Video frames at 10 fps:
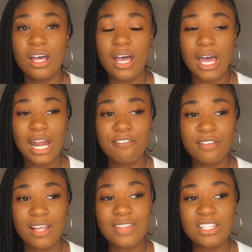And I
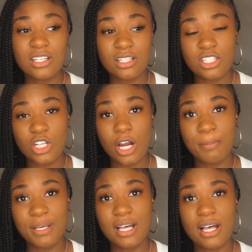feel like that's a good
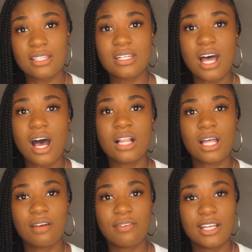start, because not a
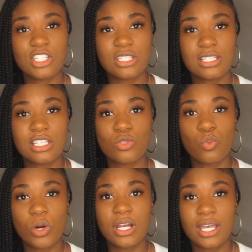lot of agencies
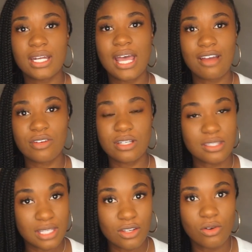work in every
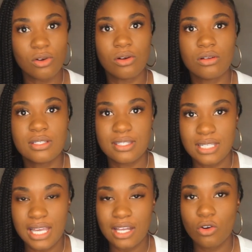single
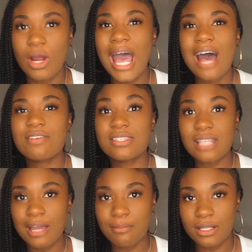state, or have
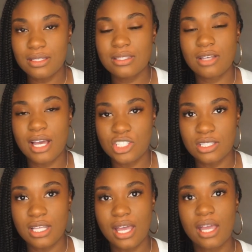assignments, I
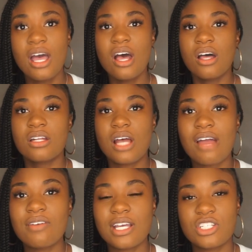should say. Not
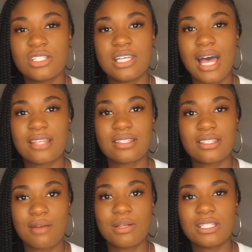every agency has
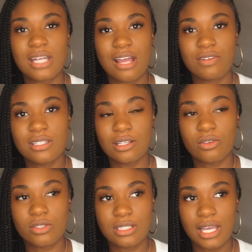assignments in every
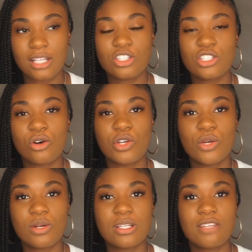single state. So
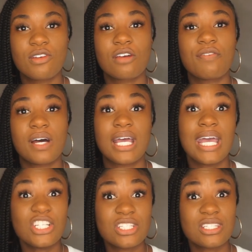you want to see if you can find an
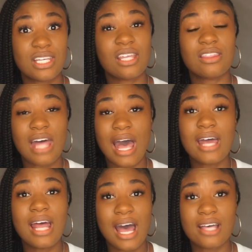agency
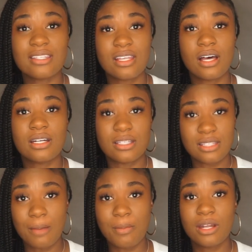that has an
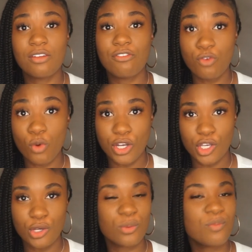assignment for you.